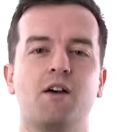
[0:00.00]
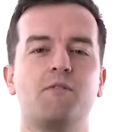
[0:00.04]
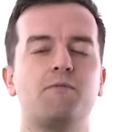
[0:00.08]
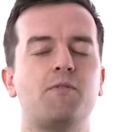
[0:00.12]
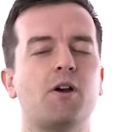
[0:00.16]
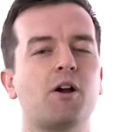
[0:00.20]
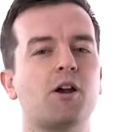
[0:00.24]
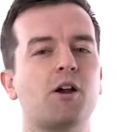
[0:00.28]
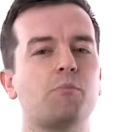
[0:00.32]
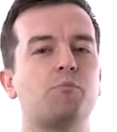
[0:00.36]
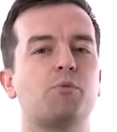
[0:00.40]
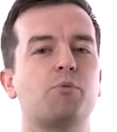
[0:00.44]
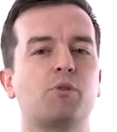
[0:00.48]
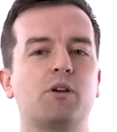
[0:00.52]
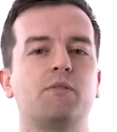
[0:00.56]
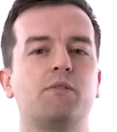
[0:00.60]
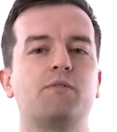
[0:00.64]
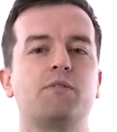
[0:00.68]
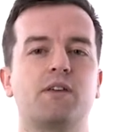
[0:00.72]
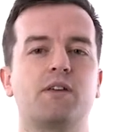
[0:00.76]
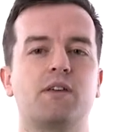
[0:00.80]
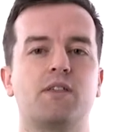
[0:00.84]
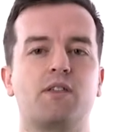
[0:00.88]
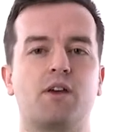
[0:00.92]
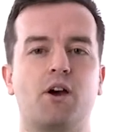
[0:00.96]
Very
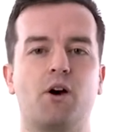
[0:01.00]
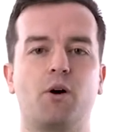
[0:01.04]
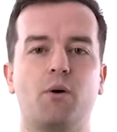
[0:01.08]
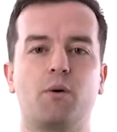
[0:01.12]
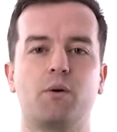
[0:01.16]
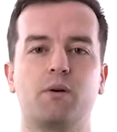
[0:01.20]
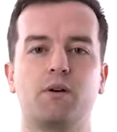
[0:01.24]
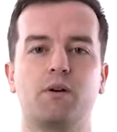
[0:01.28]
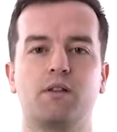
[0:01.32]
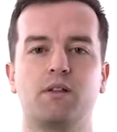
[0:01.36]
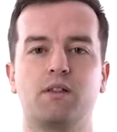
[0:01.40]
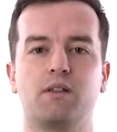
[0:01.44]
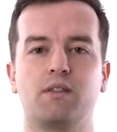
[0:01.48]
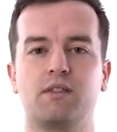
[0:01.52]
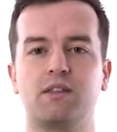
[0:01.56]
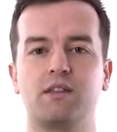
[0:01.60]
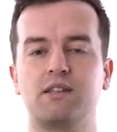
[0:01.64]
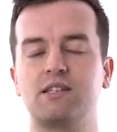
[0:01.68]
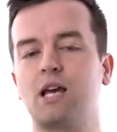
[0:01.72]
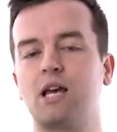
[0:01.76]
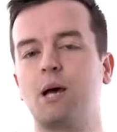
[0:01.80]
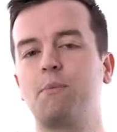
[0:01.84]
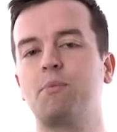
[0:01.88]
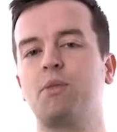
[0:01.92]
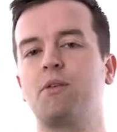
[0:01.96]
briefly though, the
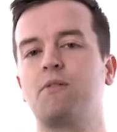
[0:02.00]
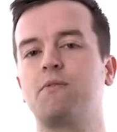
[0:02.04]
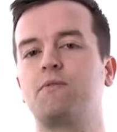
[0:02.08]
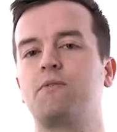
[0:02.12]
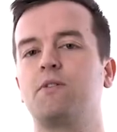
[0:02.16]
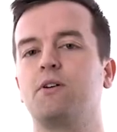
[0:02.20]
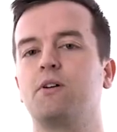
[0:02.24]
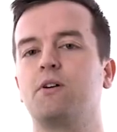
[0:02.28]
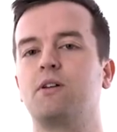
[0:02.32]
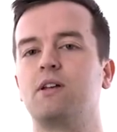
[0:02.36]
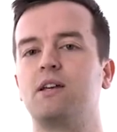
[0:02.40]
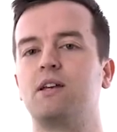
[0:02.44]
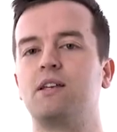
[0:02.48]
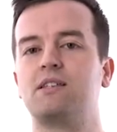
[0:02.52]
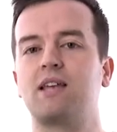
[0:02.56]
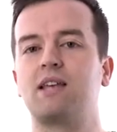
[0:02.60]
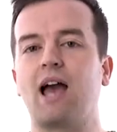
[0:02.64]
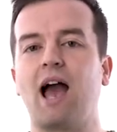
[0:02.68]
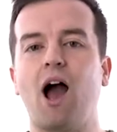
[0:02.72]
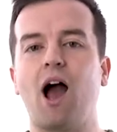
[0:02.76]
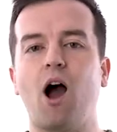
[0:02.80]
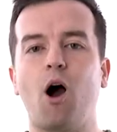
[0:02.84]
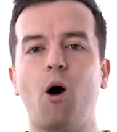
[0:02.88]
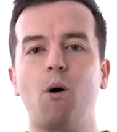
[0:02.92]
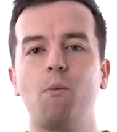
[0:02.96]
depth of field is
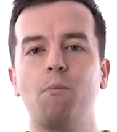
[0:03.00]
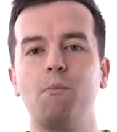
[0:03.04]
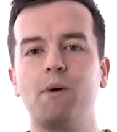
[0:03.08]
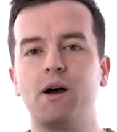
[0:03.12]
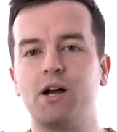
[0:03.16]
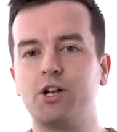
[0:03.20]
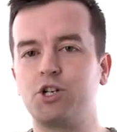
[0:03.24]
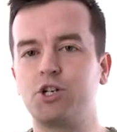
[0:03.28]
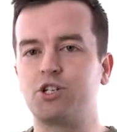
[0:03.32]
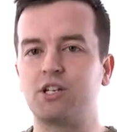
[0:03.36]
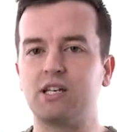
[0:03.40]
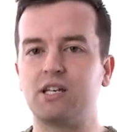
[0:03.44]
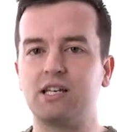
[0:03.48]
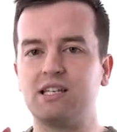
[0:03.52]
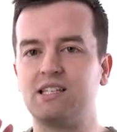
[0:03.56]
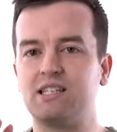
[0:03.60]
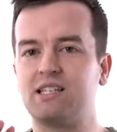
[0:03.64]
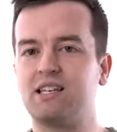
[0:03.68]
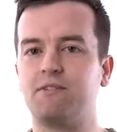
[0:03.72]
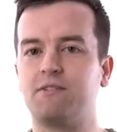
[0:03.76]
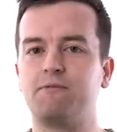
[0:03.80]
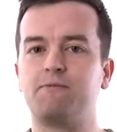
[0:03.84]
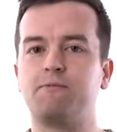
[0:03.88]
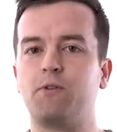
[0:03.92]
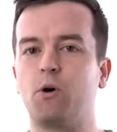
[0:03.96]
how much is
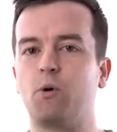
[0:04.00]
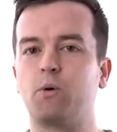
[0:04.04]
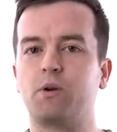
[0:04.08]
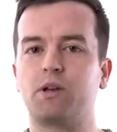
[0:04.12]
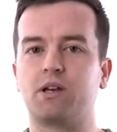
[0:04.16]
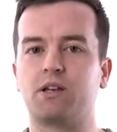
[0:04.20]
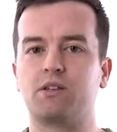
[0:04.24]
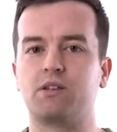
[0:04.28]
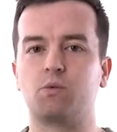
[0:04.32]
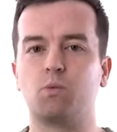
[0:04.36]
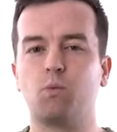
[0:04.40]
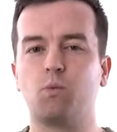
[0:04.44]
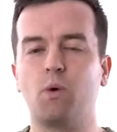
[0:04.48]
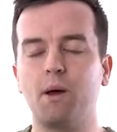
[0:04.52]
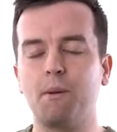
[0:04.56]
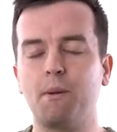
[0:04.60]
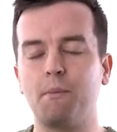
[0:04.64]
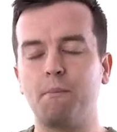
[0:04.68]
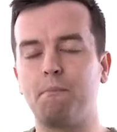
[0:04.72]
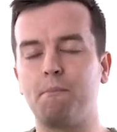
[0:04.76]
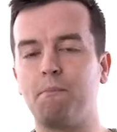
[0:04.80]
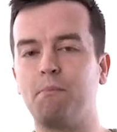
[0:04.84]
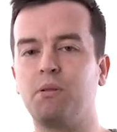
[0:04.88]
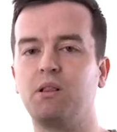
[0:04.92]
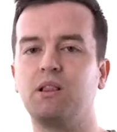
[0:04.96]
in focus.
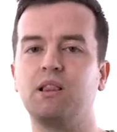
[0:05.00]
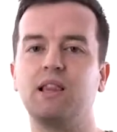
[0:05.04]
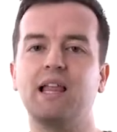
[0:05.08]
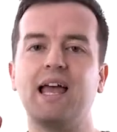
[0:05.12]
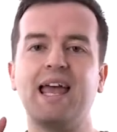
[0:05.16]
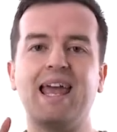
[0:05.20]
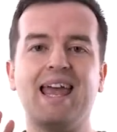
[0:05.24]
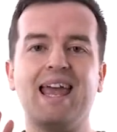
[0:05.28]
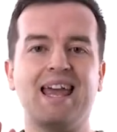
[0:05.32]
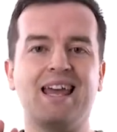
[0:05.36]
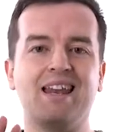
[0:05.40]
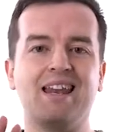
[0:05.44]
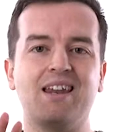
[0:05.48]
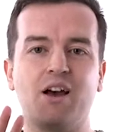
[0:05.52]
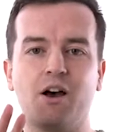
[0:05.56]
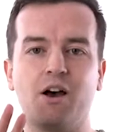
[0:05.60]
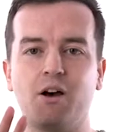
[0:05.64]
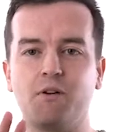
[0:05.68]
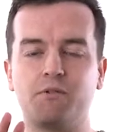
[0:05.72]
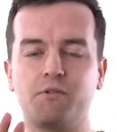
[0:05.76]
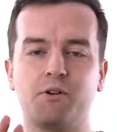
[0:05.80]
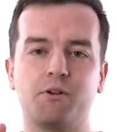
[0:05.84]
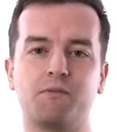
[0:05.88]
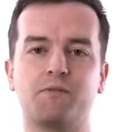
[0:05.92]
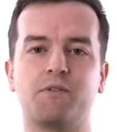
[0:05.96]
What plane
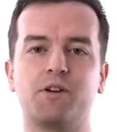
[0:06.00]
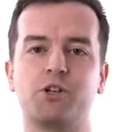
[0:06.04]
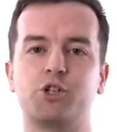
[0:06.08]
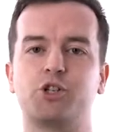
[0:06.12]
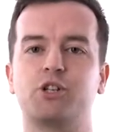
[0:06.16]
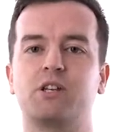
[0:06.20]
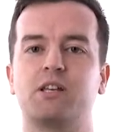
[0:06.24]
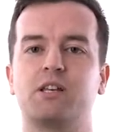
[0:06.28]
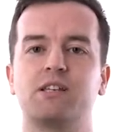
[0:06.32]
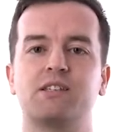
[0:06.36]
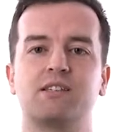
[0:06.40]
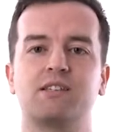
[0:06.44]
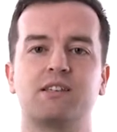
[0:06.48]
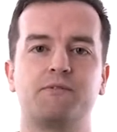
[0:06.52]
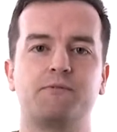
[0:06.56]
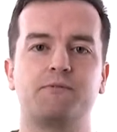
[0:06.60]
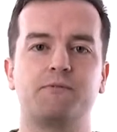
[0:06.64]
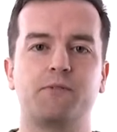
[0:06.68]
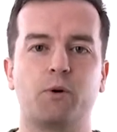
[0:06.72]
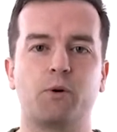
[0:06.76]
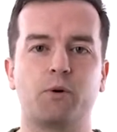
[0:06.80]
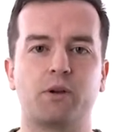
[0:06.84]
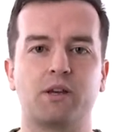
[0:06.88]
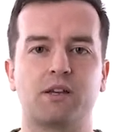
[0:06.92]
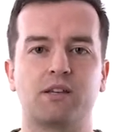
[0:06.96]
of your vision is in
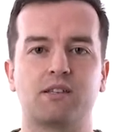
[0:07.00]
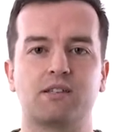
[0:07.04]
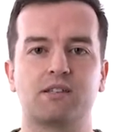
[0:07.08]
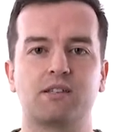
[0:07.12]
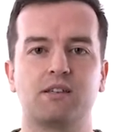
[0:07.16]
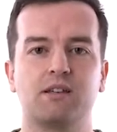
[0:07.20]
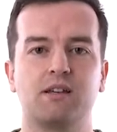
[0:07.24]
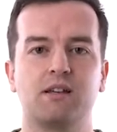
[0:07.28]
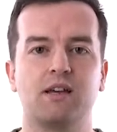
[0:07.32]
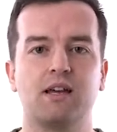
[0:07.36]
focus?